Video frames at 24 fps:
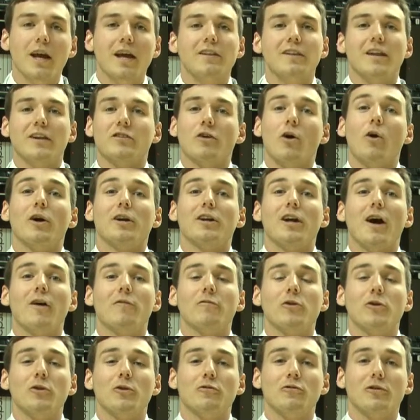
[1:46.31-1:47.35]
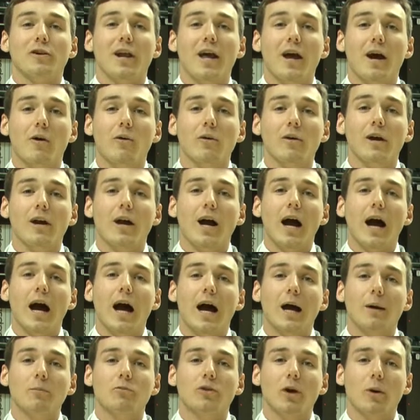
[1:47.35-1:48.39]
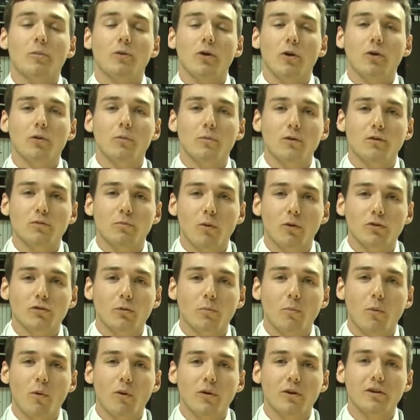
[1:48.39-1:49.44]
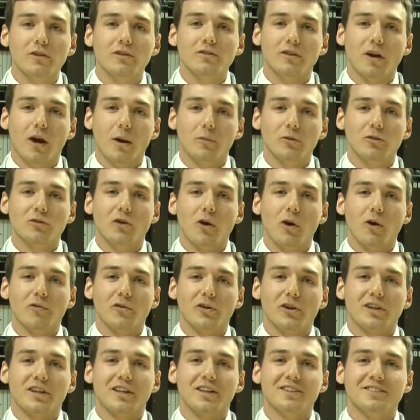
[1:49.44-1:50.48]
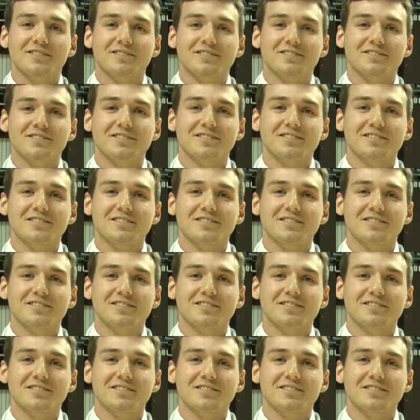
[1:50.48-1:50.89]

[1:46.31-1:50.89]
That's all I got for you for now. I'm WOUB sports reporter Thomas Garverick. Yeah.